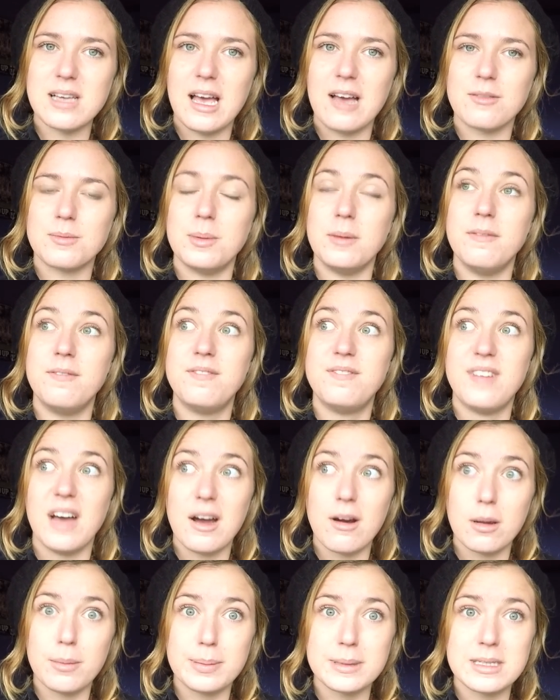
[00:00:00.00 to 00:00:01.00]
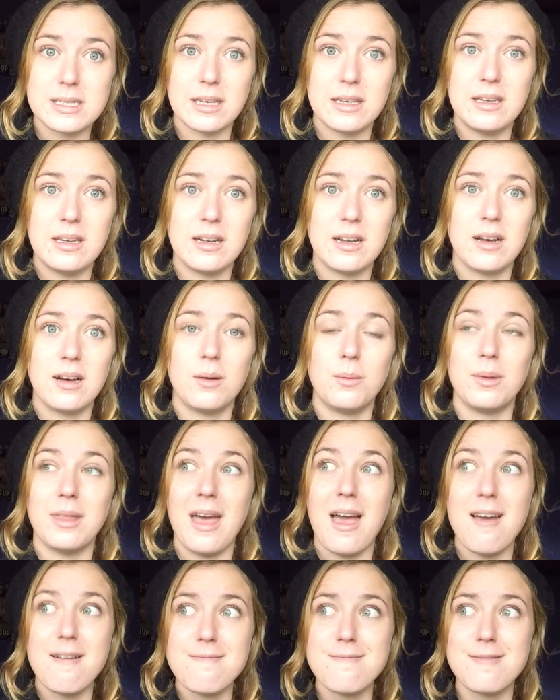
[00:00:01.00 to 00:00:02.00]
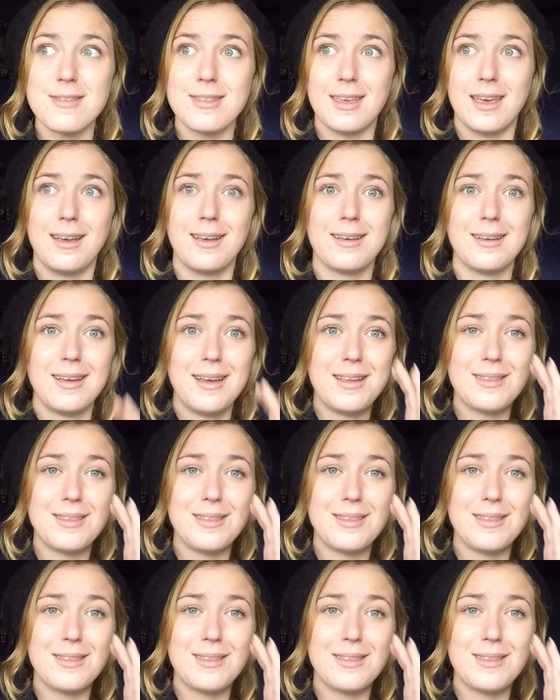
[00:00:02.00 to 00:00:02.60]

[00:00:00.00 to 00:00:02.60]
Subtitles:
I have to be very particular with everything